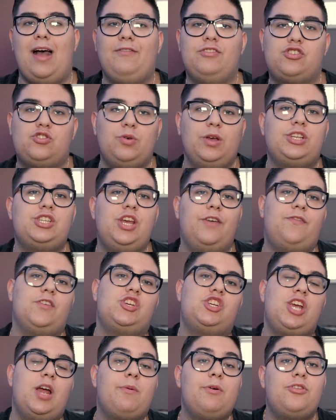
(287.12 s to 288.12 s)
have a Switch you have to
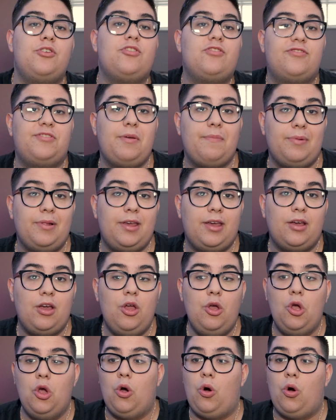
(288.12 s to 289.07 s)
share with your sibling,